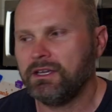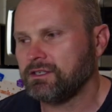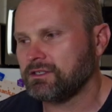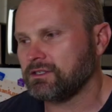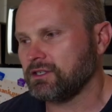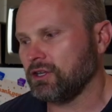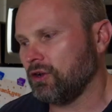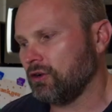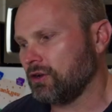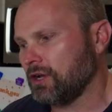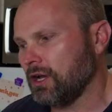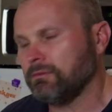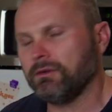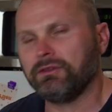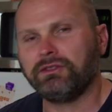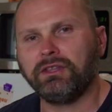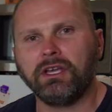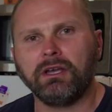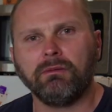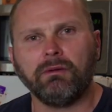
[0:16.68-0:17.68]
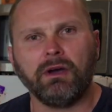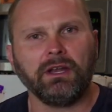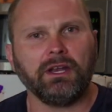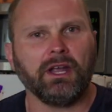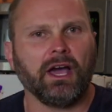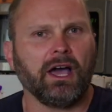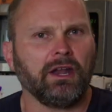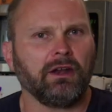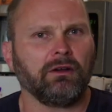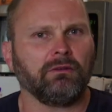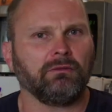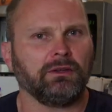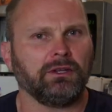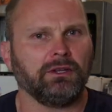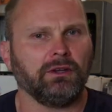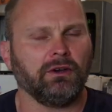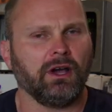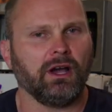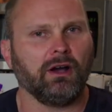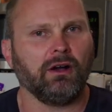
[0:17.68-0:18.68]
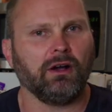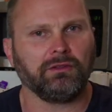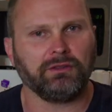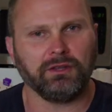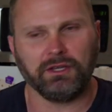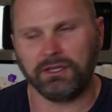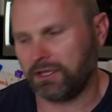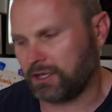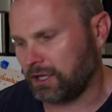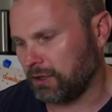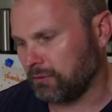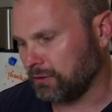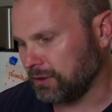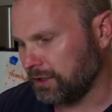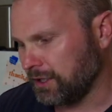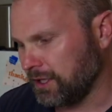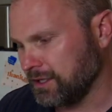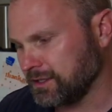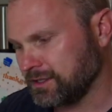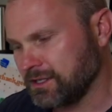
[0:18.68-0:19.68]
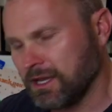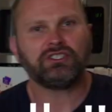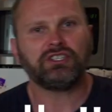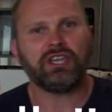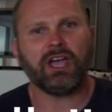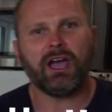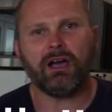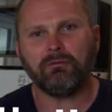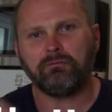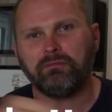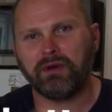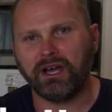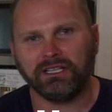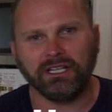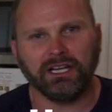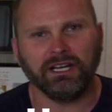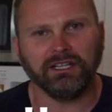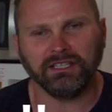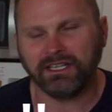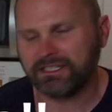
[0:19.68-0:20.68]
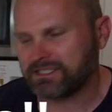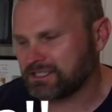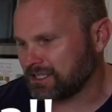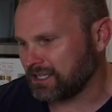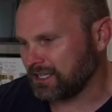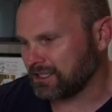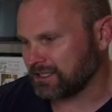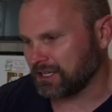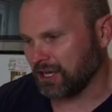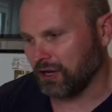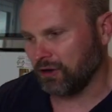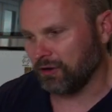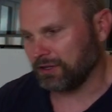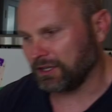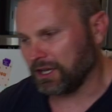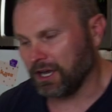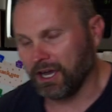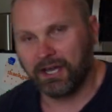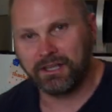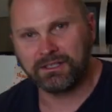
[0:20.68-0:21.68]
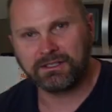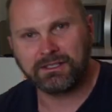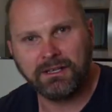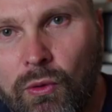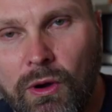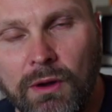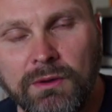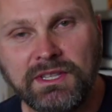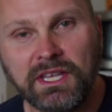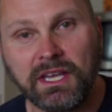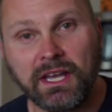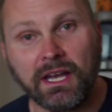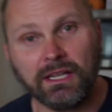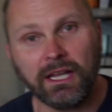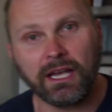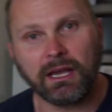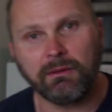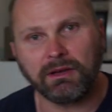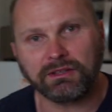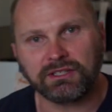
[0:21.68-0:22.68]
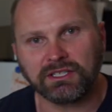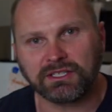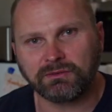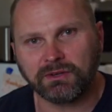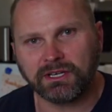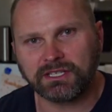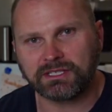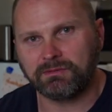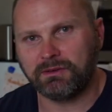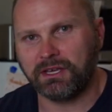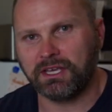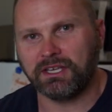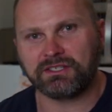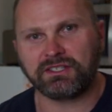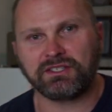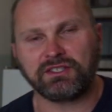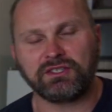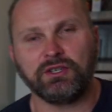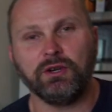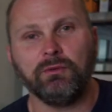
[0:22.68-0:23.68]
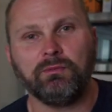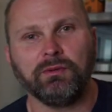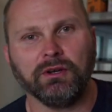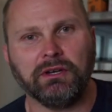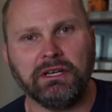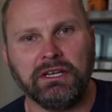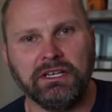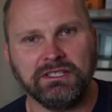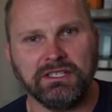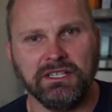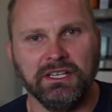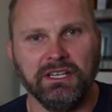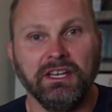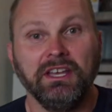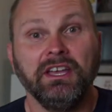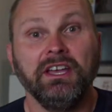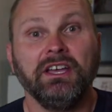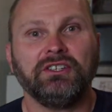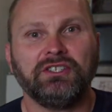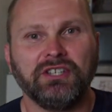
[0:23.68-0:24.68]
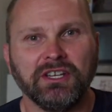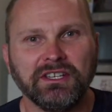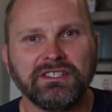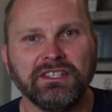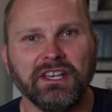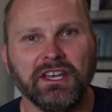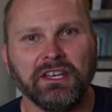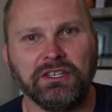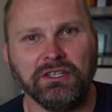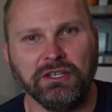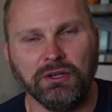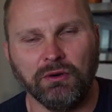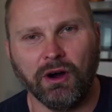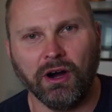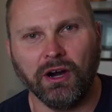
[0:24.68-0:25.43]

So come to think about it, I don't really know how authentic it really is. Ciao Bella, let's get going guys. One thing I like about this recipe, it's super easy, just like you